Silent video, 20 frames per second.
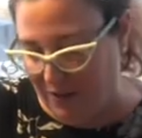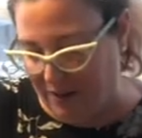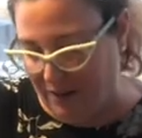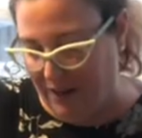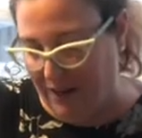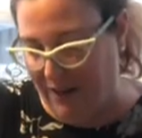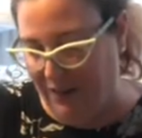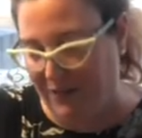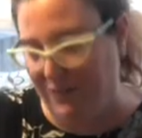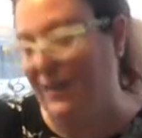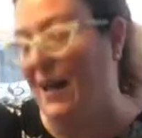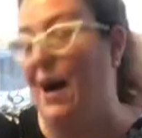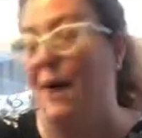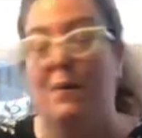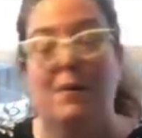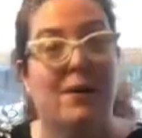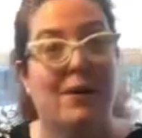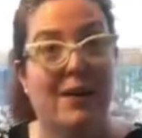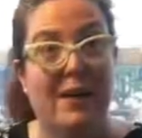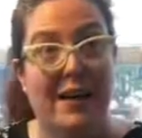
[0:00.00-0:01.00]
very
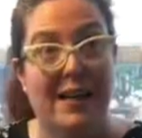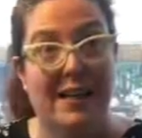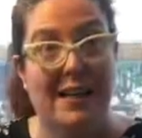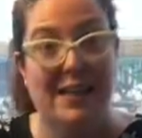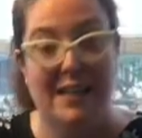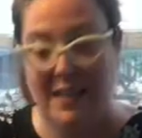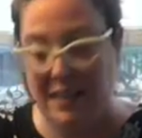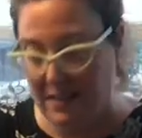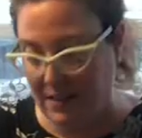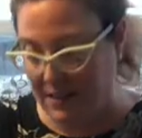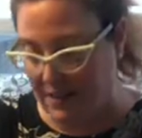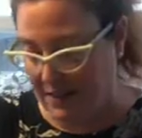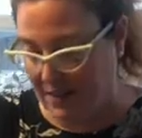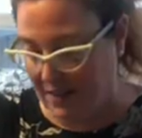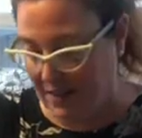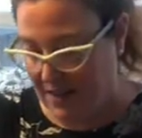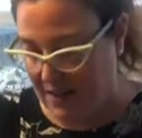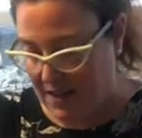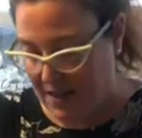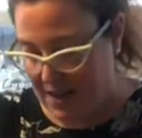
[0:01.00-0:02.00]
floury in
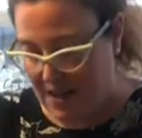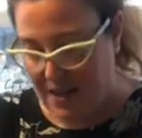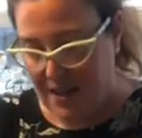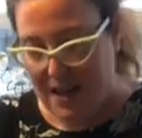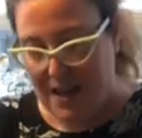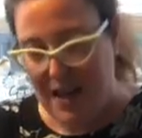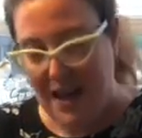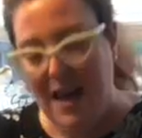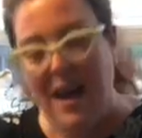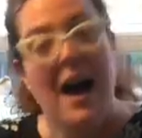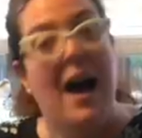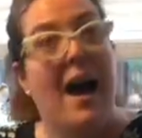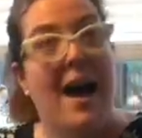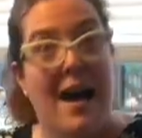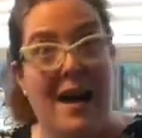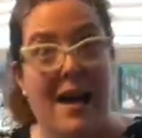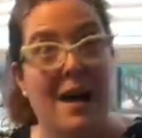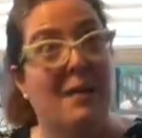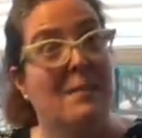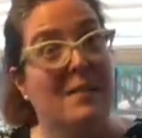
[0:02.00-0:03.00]
here.
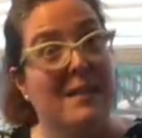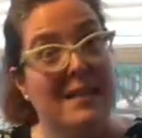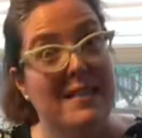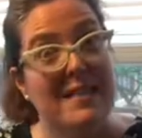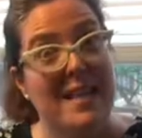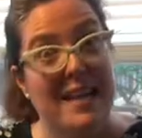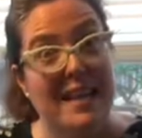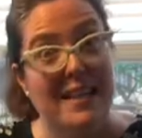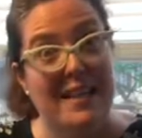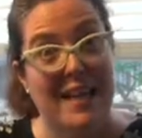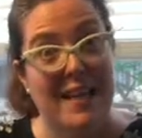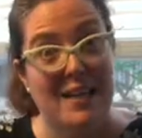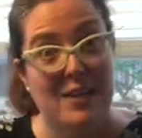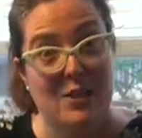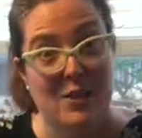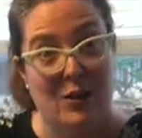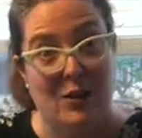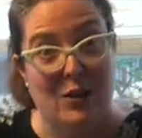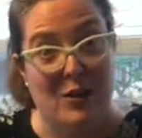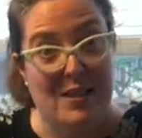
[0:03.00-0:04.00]
And I'm gonna take that
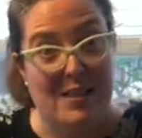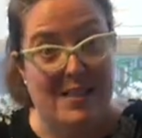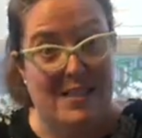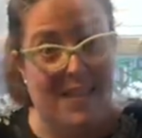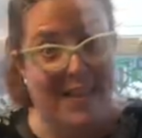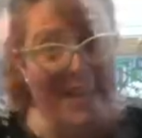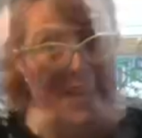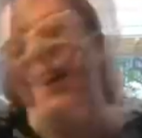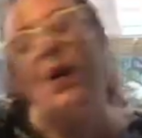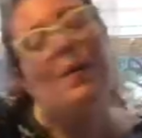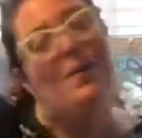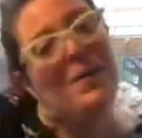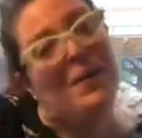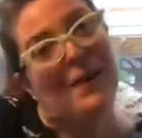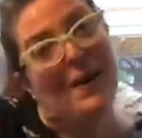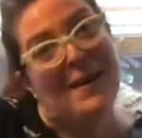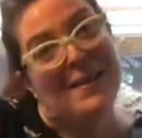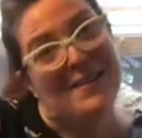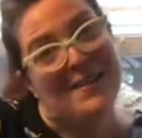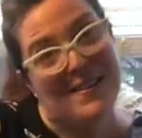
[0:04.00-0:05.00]
as a good sign. I hope
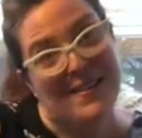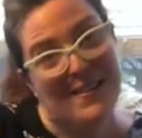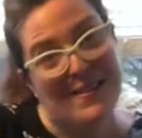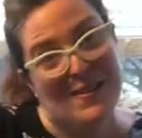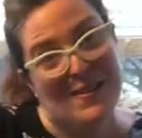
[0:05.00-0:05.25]
you guys are